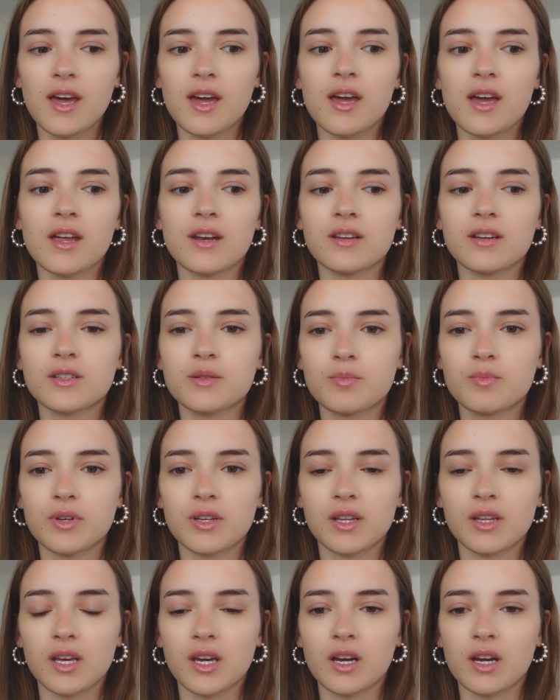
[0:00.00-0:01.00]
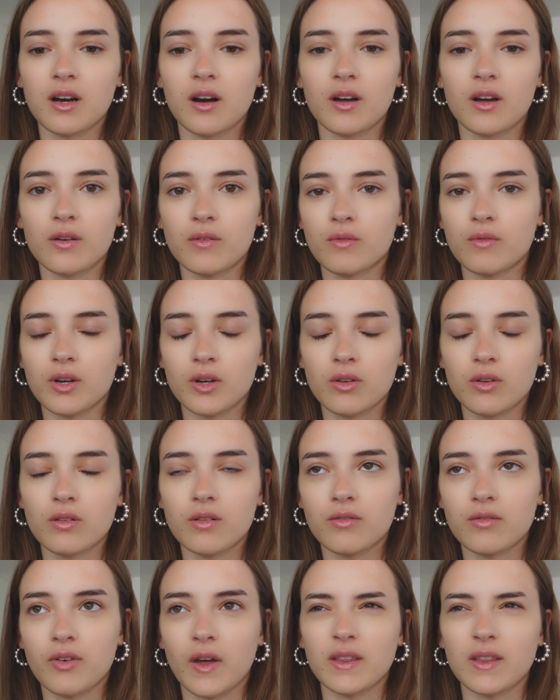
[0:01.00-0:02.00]
and it's been unreal,
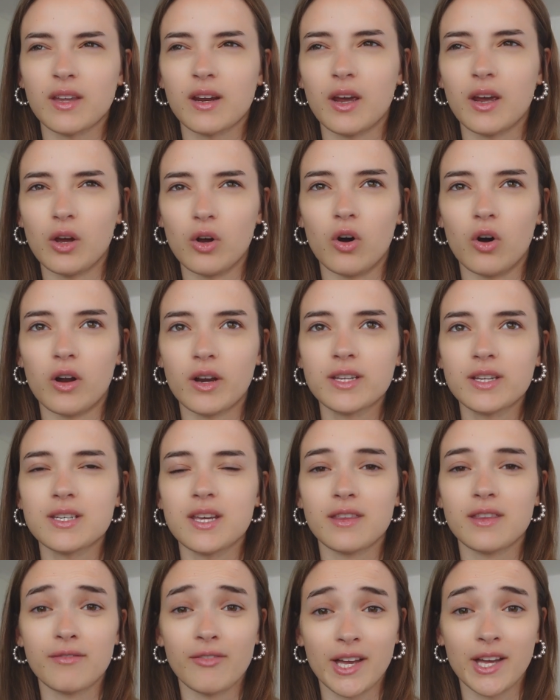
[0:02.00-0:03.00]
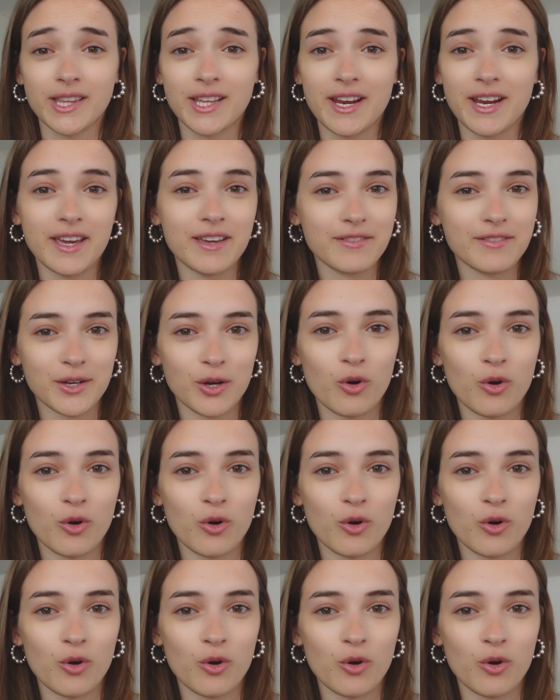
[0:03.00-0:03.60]
the fact that I got it and the fact that I even